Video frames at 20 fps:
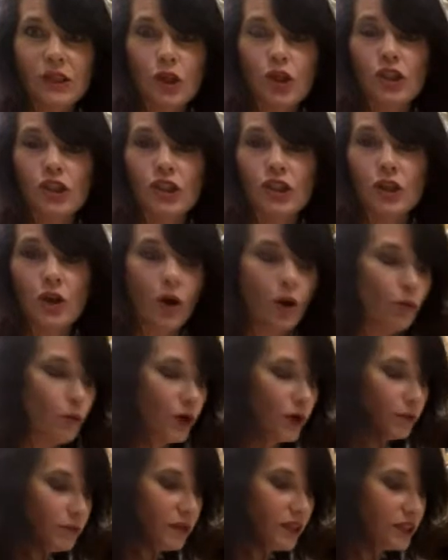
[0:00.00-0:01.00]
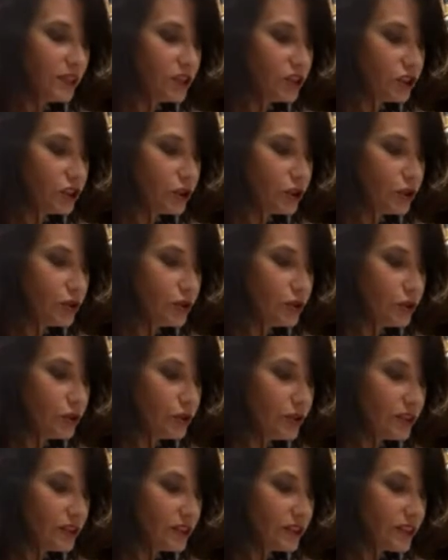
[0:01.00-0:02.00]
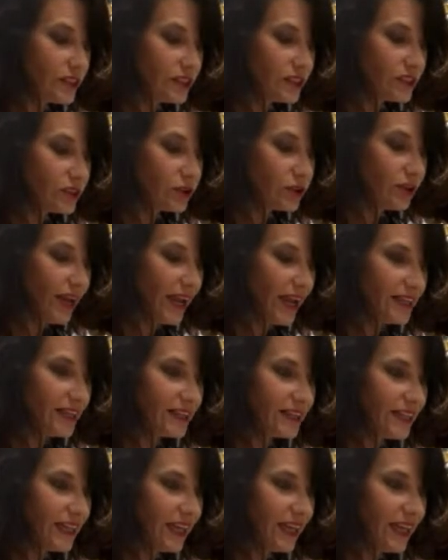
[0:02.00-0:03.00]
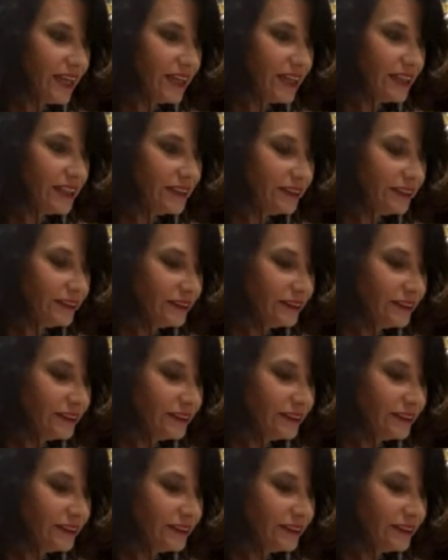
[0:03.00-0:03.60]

or do y'all want me to do the stencil? Hey, Leanne.